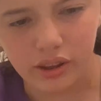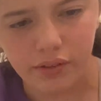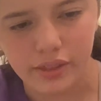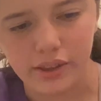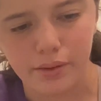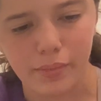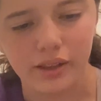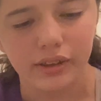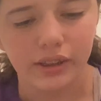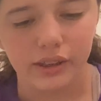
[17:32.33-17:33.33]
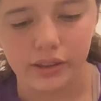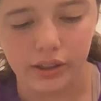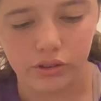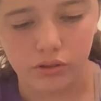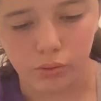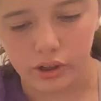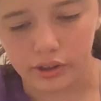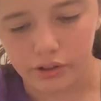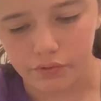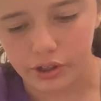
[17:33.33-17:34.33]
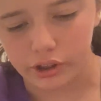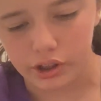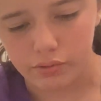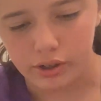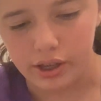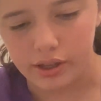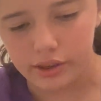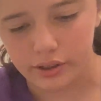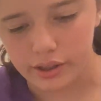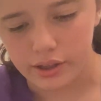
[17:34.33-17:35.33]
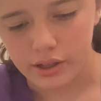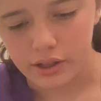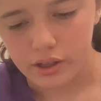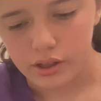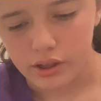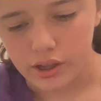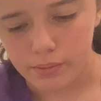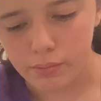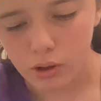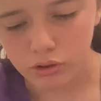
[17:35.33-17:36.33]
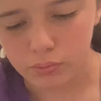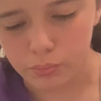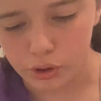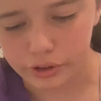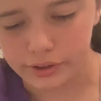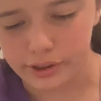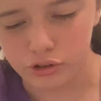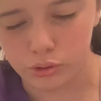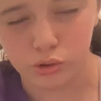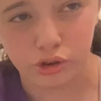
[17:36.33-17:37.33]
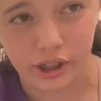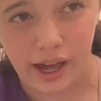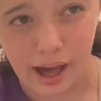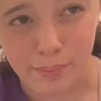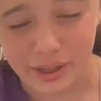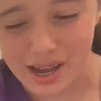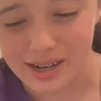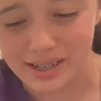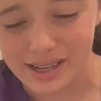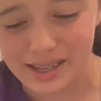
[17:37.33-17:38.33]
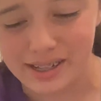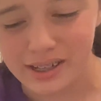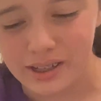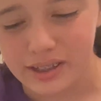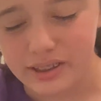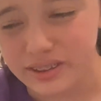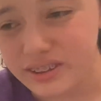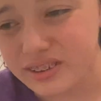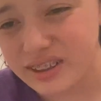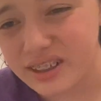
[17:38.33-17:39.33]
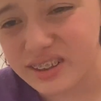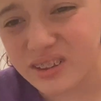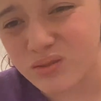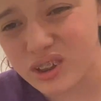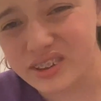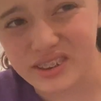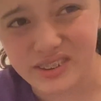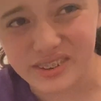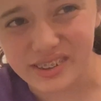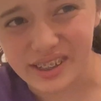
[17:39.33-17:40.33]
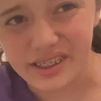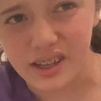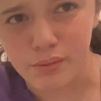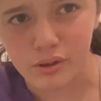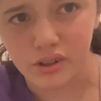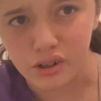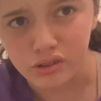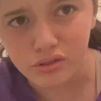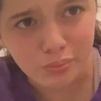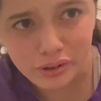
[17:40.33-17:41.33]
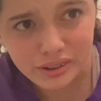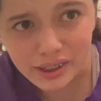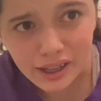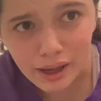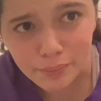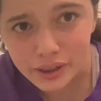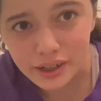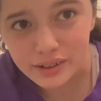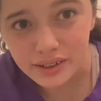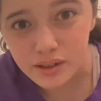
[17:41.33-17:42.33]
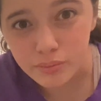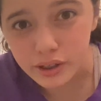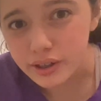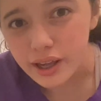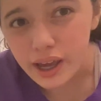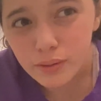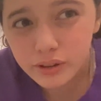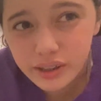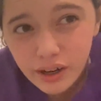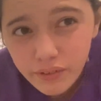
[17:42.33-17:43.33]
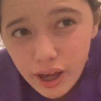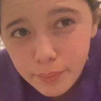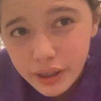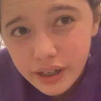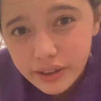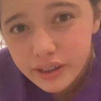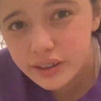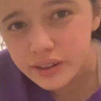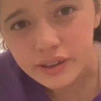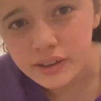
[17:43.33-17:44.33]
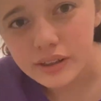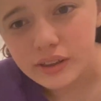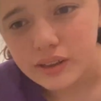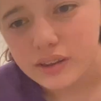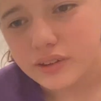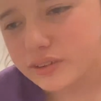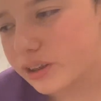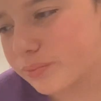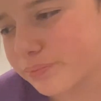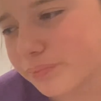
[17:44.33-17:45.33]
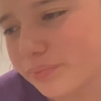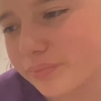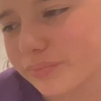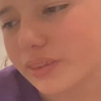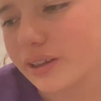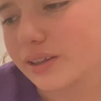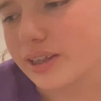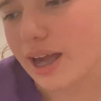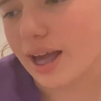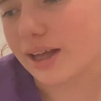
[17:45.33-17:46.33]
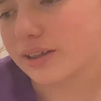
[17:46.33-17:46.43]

of the things that makes this story like really unique is like in most books there's usually a happy ending. This ending wasn't like a 100% happy ending, but hey, it was kind of a happy ending. So, yeah.